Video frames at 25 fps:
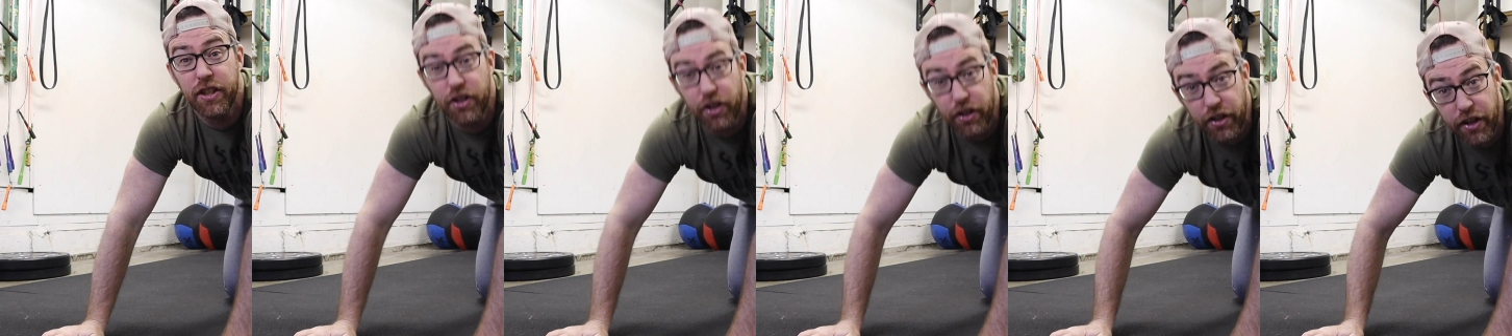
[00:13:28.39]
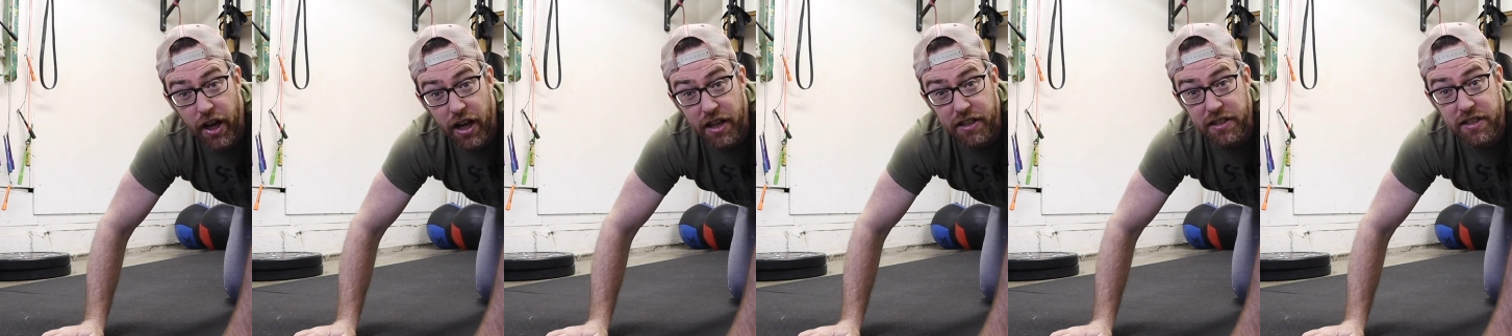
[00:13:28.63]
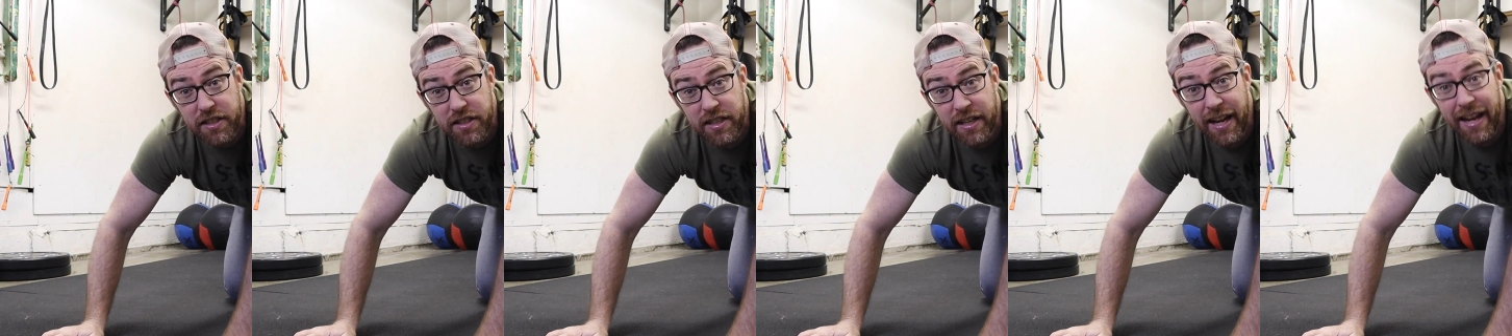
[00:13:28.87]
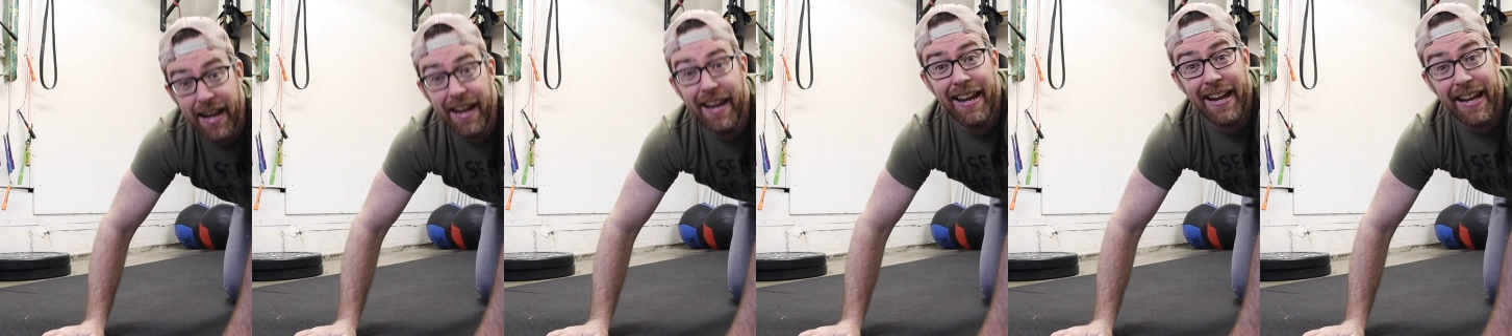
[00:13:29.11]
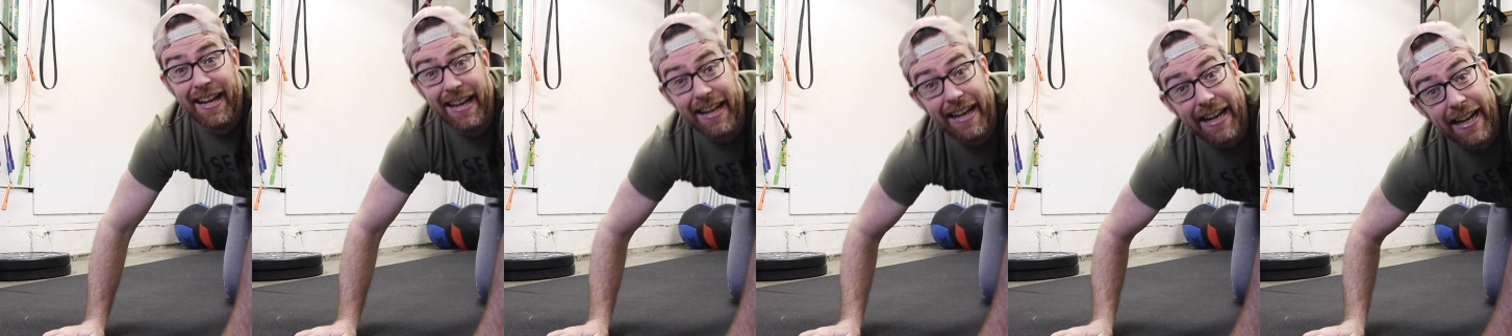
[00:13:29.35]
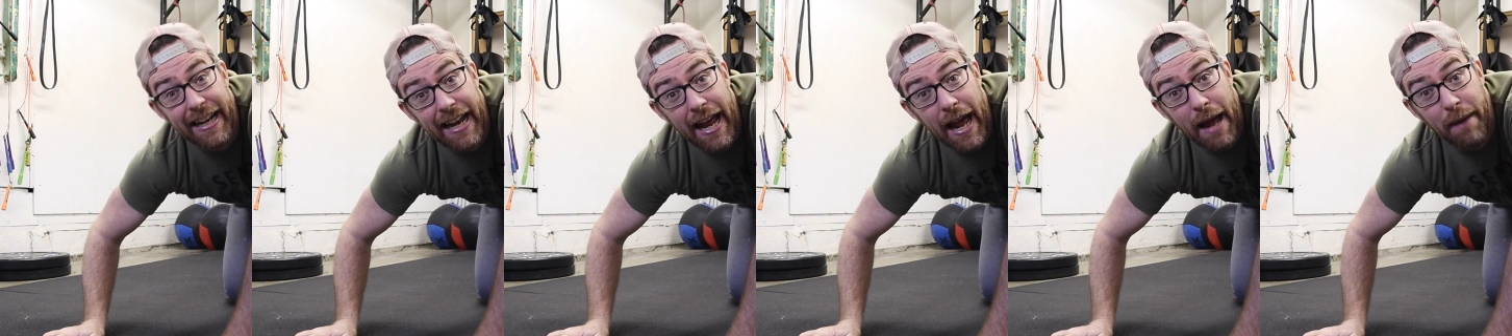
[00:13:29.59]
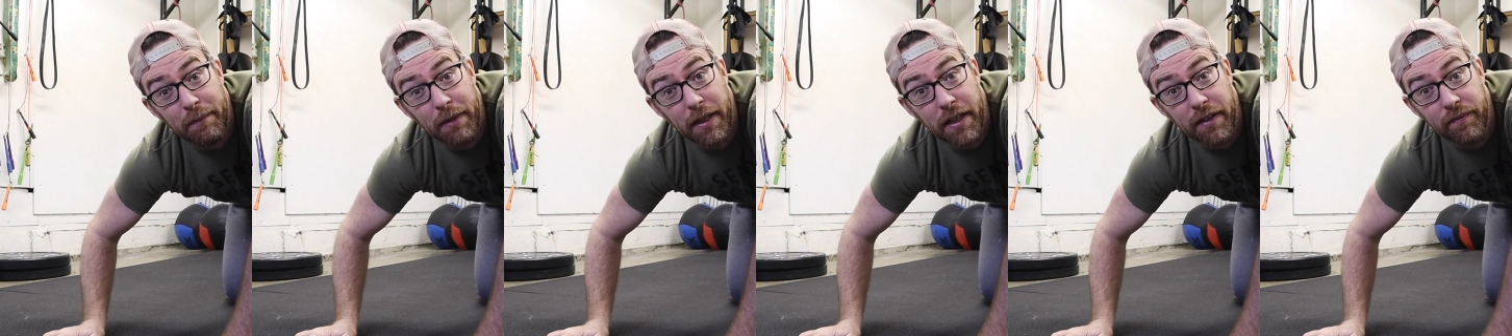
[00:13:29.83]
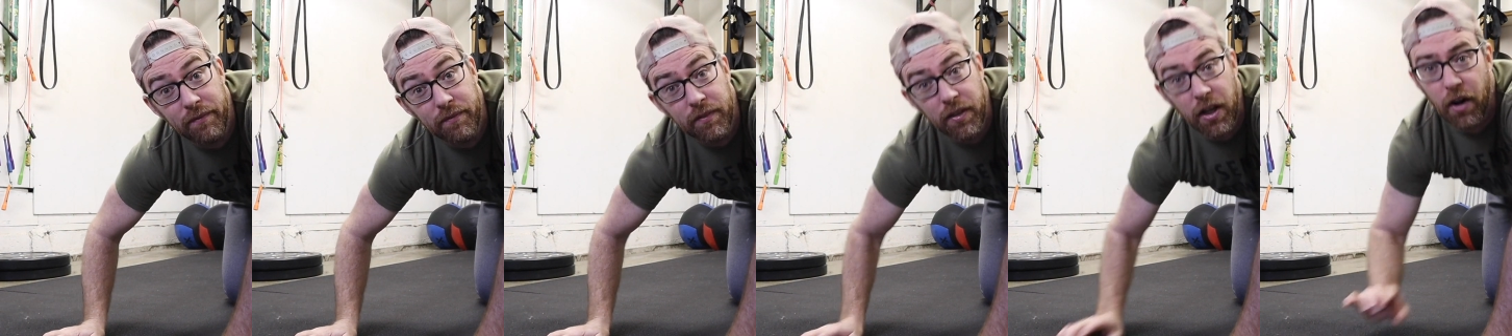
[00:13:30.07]
You're nuts, it ain't
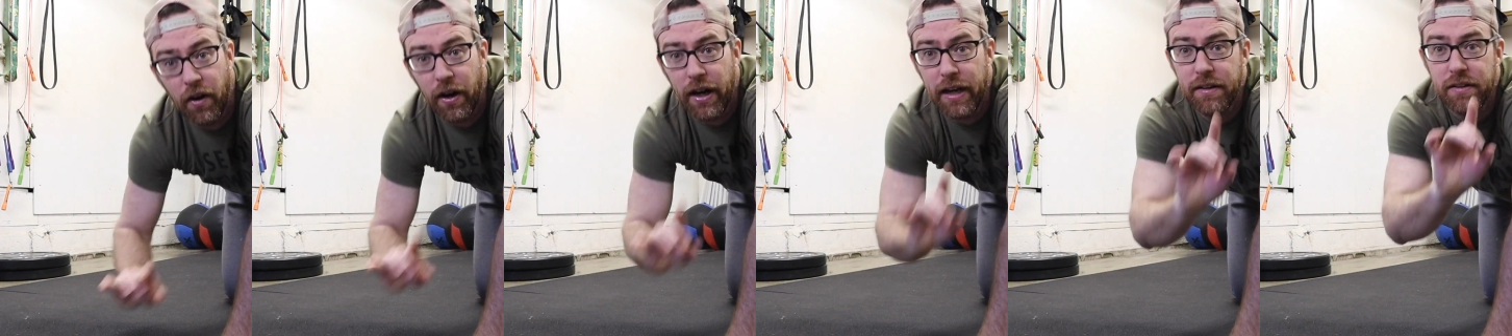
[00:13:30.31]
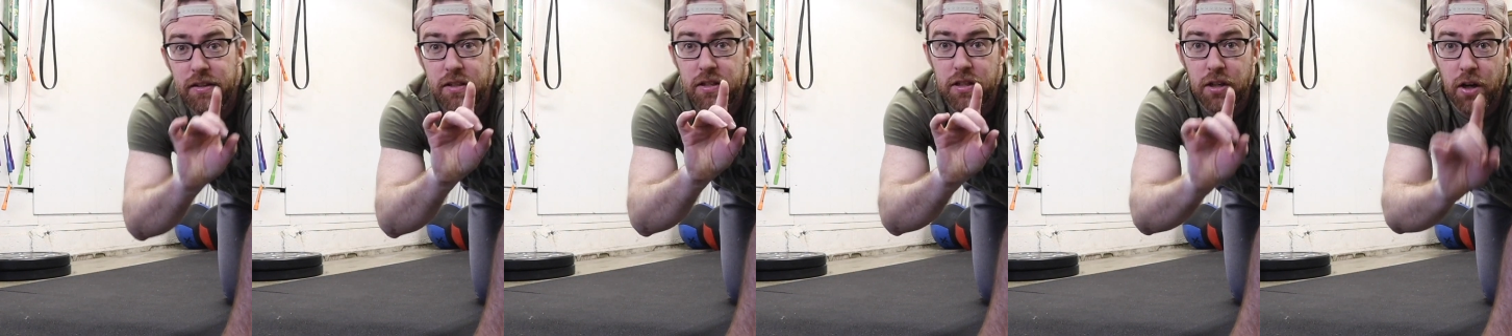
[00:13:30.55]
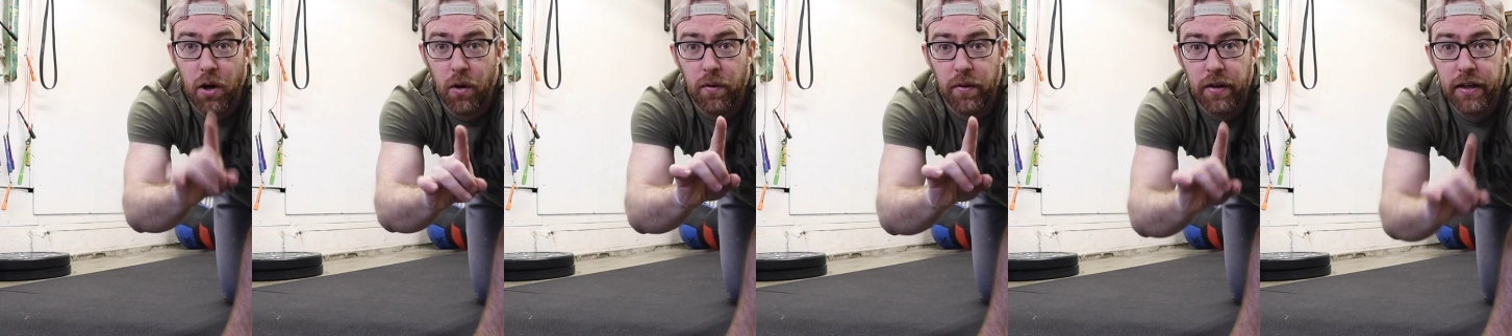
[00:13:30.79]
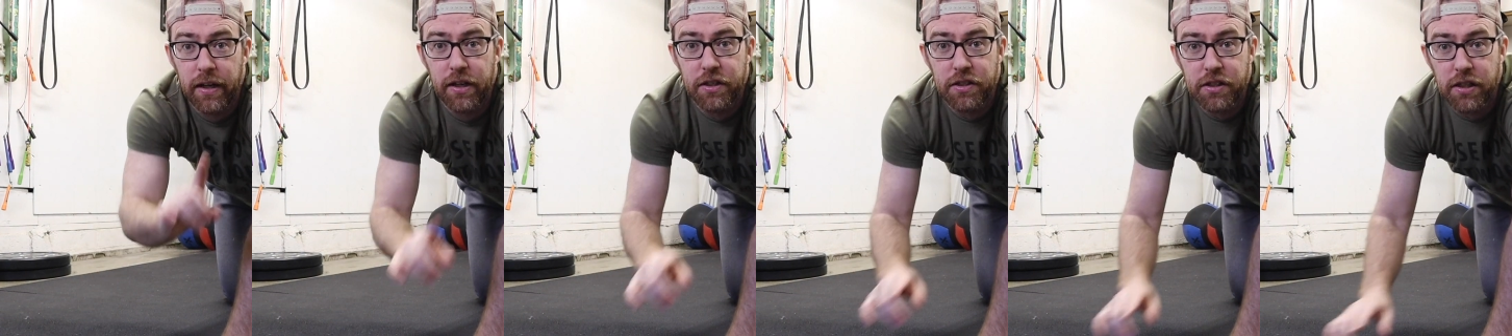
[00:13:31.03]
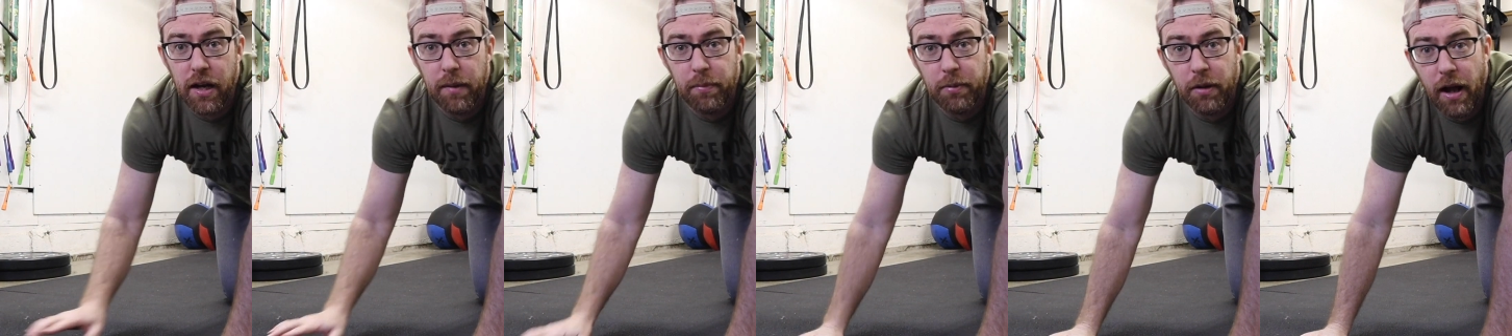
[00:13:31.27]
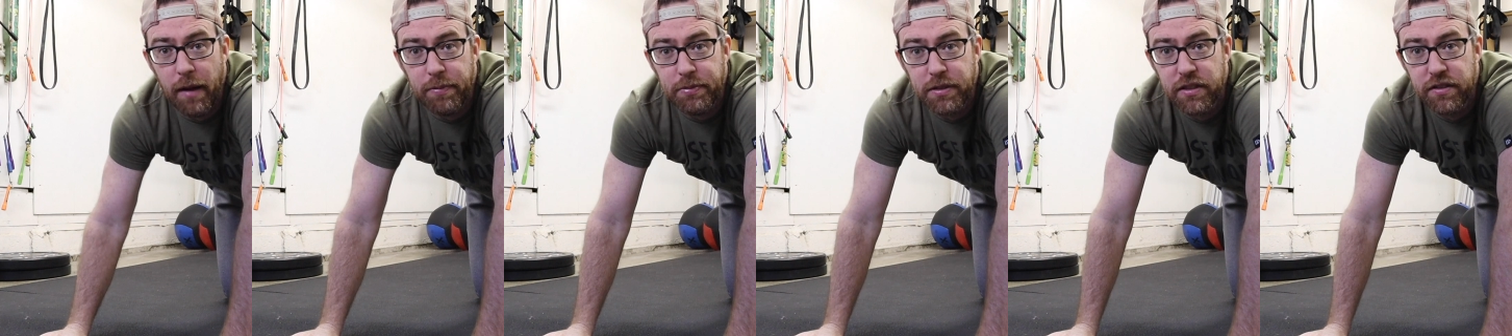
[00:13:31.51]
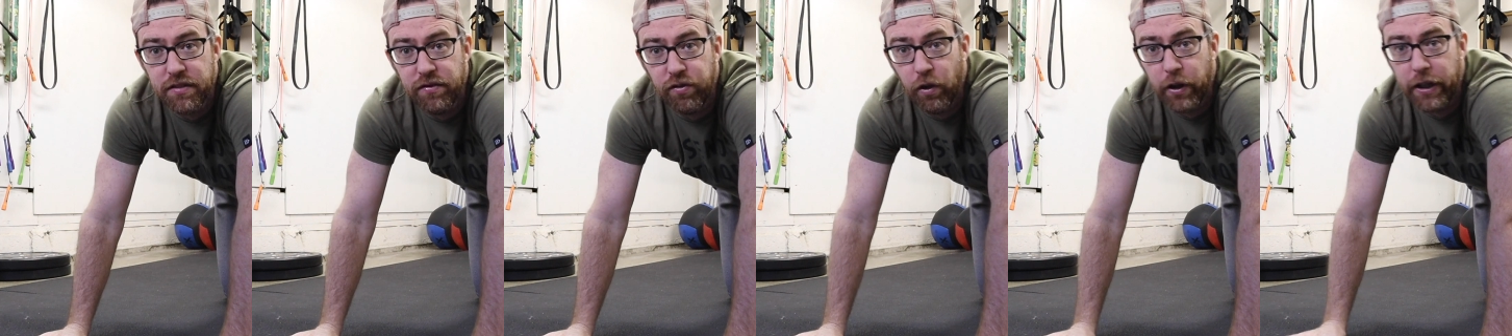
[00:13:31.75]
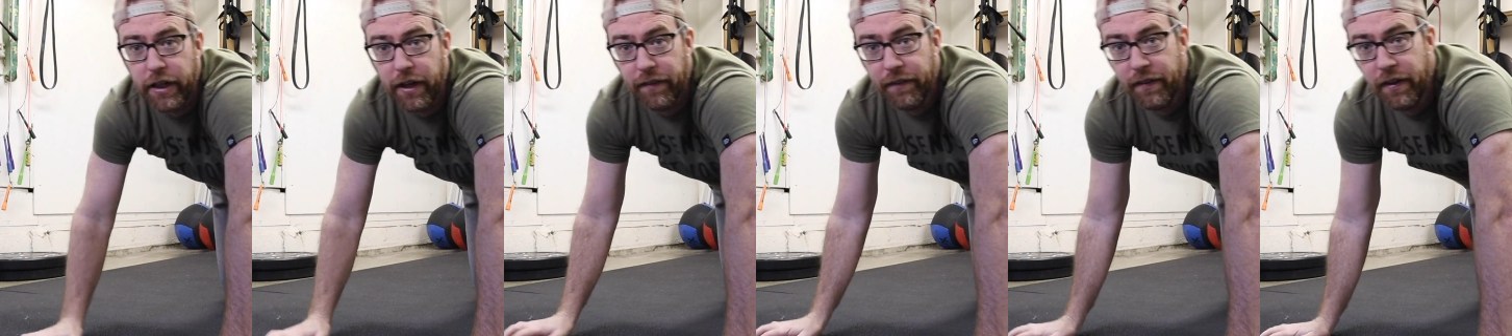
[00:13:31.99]
happening, all right? So here's a couple options
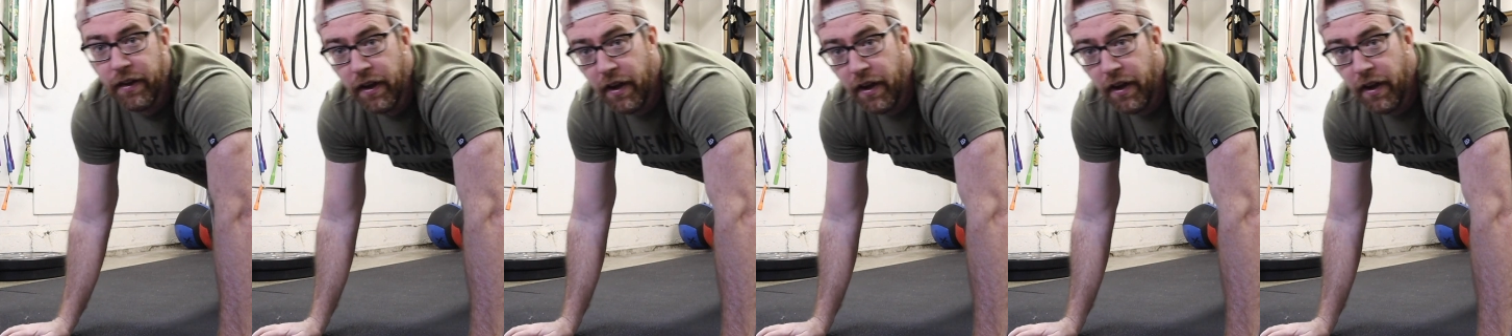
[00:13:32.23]
for you.